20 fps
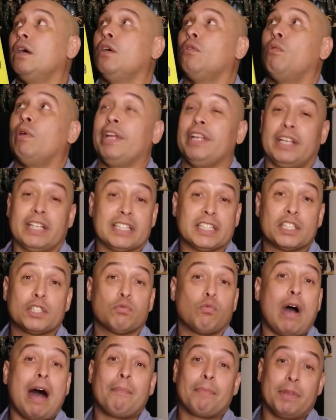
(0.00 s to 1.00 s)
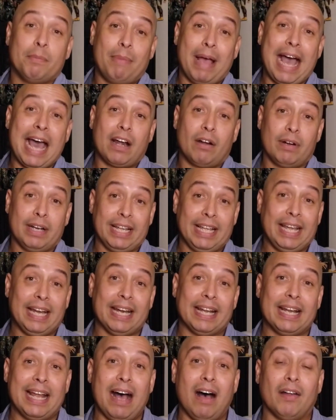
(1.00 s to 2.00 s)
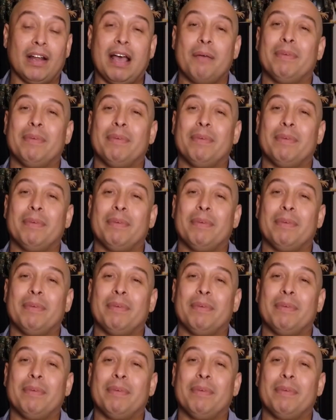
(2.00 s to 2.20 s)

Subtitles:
where you can swap the battery in and out.